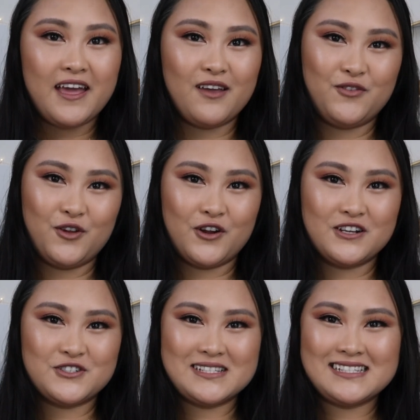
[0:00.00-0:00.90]
If you're
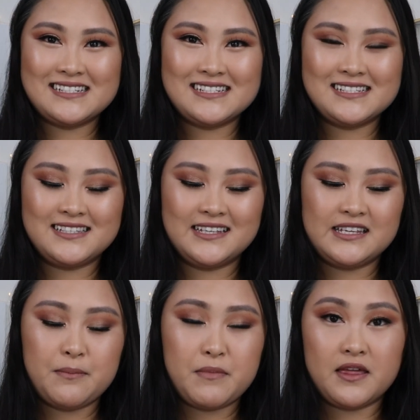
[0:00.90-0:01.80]
interested to
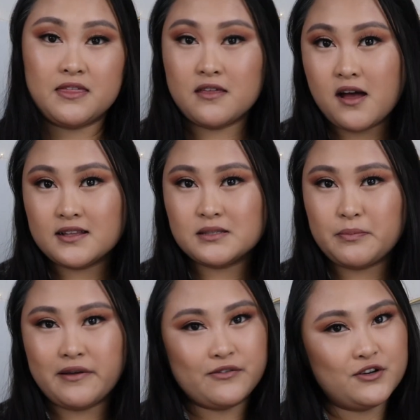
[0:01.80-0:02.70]
see my thoughts,
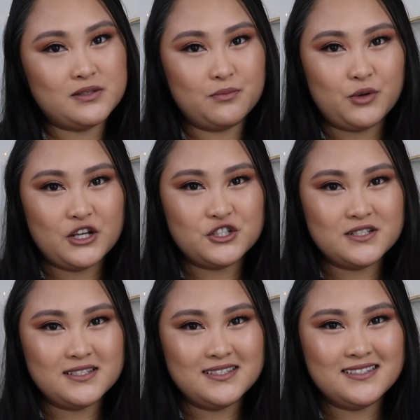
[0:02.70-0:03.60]
my first
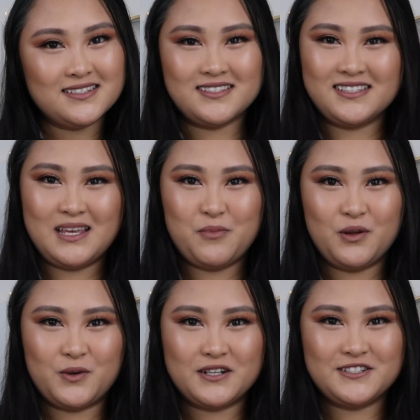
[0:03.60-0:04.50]
impressions, just keep
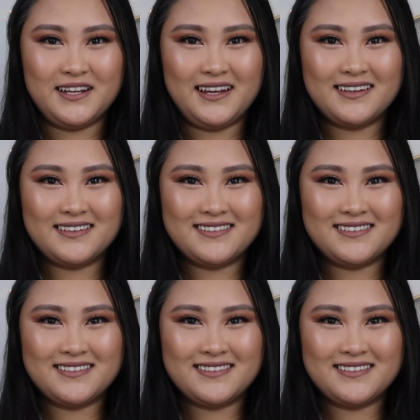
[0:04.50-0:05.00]
on watching.